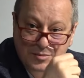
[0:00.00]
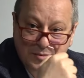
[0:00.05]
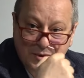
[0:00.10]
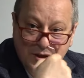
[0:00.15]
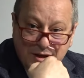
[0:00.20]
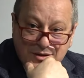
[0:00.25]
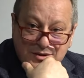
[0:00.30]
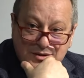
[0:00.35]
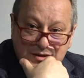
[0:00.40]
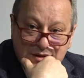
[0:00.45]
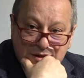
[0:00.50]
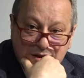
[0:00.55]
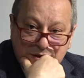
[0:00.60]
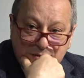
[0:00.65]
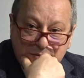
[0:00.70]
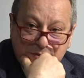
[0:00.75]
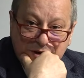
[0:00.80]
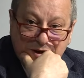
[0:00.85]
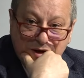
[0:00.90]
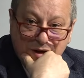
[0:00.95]
Black Sea
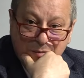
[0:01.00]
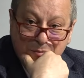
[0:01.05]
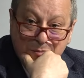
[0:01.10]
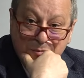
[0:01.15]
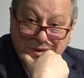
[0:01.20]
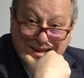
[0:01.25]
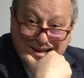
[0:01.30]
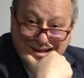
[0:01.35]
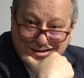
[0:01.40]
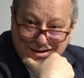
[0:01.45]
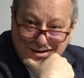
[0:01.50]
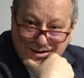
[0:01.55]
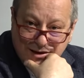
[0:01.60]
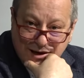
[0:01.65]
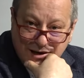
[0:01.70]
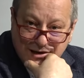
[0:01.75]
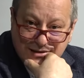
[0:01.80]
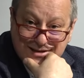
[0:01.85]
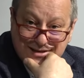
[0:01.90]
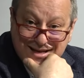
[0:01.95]
become
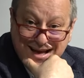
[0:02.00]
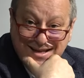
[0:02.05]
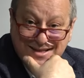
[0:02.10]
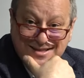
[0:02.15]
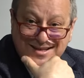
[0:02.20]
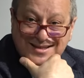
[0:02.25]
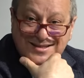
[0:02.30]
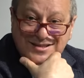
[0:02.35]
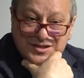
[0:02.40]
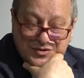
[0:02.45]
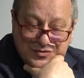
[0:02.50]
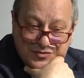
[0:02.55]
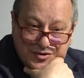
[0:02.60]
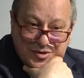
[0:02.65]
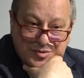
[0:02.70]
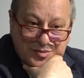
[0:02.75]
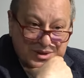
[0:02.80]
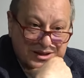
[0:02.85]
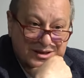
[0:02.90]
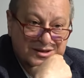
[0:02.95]
militarized,
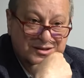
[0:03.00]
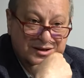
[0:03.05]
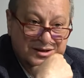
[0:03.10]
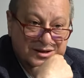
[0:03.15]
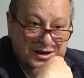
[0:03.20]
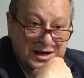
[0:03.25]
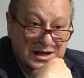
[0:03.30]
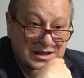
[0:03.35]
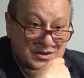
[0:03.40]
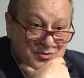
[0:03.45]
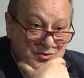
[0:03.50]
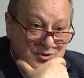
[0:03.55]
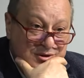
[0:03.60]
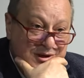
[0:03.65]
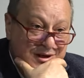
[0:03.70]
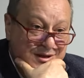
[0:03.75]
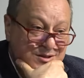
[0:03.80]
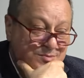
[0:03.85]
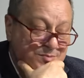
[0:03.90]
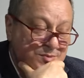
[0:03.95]
excessively militarized,
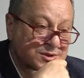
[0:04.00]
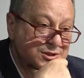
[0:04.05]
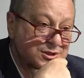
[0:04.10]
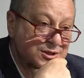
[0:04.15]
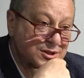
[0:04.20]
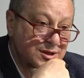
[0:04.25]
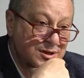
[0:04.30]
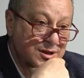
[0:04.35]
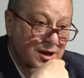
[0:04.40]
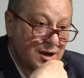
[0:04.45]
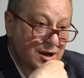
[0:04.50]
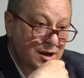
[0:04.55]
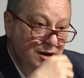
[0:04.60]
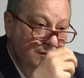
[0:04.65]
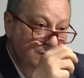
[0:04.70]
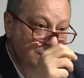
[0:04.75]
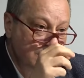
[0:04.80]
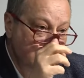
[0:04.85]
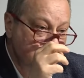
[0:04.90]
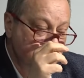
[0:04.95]
with especially
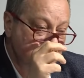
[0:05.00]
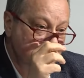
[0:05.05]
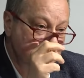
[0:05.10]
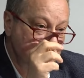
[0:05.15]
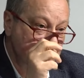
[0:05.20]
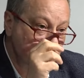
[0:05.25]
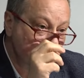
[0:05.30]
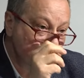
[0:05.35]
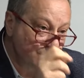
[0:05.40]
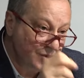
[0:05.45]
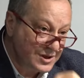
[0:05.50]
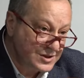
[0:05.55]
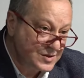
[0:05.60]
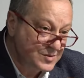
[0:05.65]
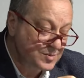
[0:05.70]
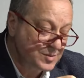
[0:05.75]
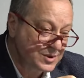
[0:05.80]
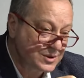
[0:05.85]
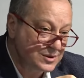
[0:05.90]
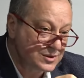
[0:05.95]
Russian
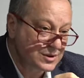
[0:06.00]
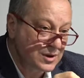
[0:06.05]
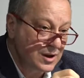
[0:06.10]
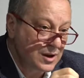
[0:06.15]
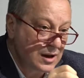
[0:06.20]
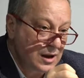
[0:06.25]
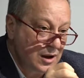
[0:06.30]
investment